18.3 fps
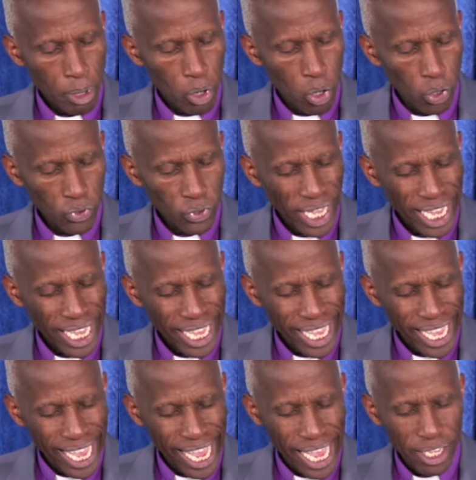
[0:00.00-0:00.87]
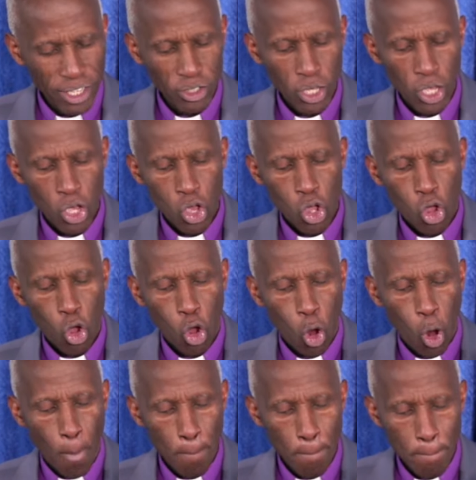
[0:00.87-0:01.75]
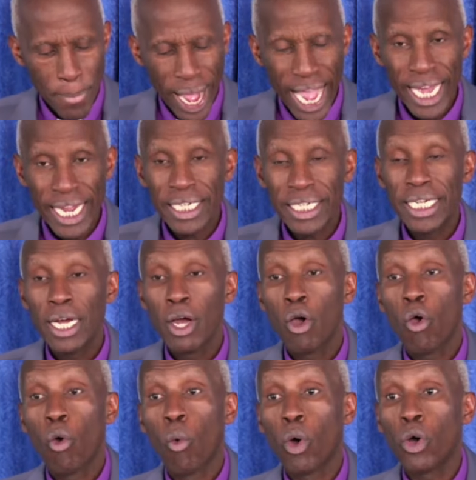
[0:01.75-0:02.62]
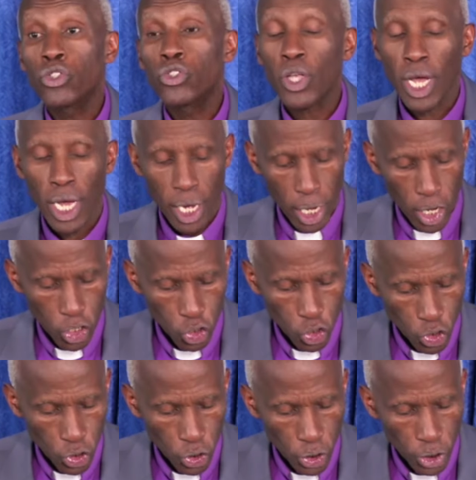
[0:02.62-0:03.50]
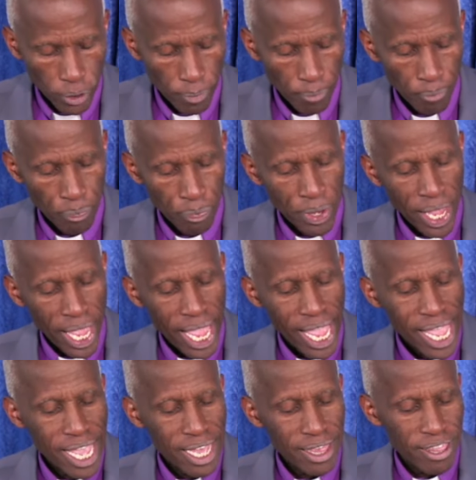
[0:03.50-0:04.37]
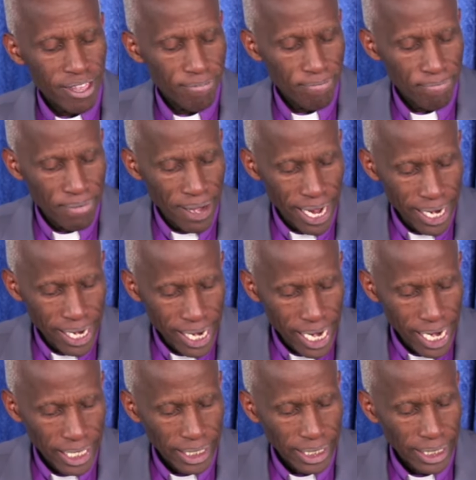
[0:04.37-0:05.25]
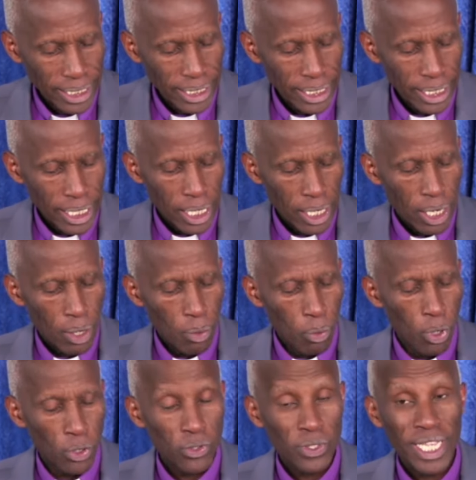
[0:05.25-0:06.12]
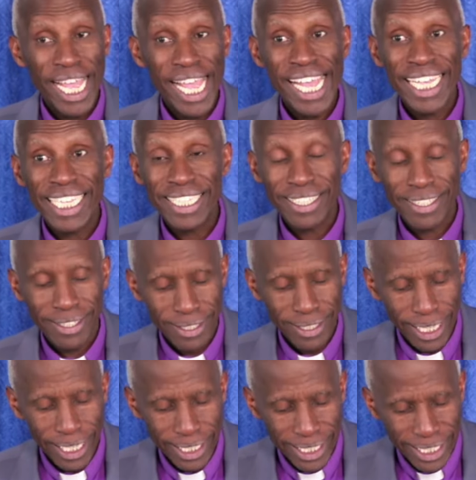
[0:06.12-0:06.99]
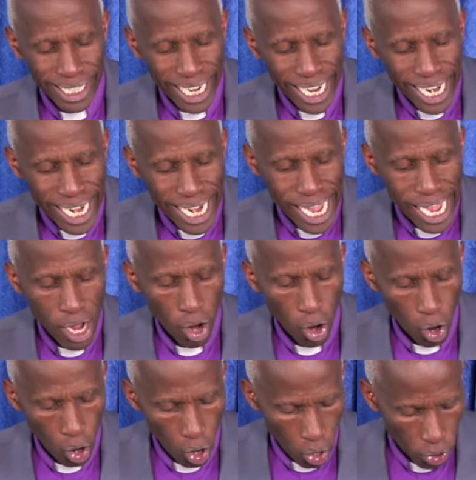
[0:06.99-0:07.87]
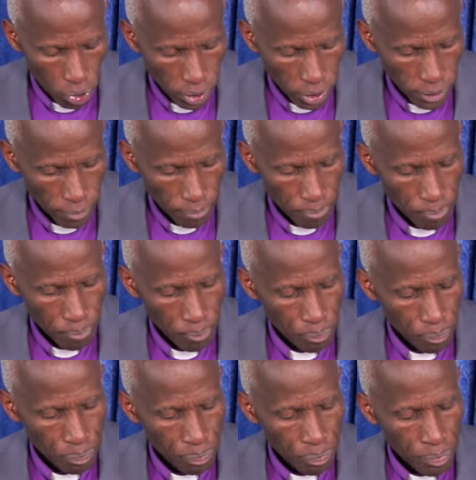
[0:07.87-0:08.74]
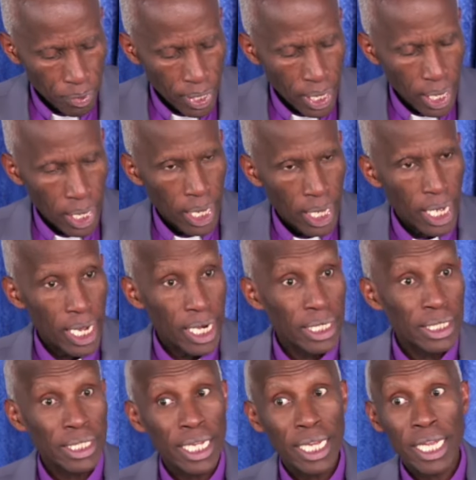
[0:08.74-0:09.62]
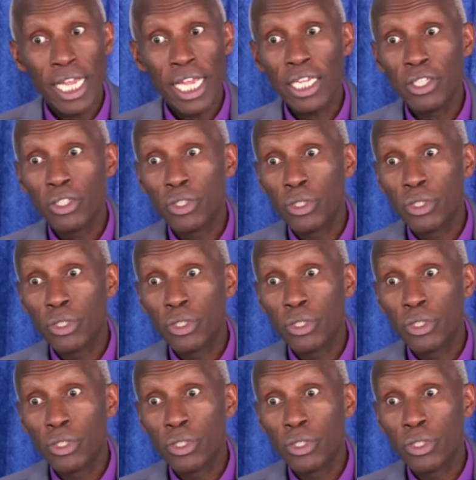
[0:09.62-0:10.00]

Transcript: because the king's command was urgent, and the furnace was exceedingly hot, and the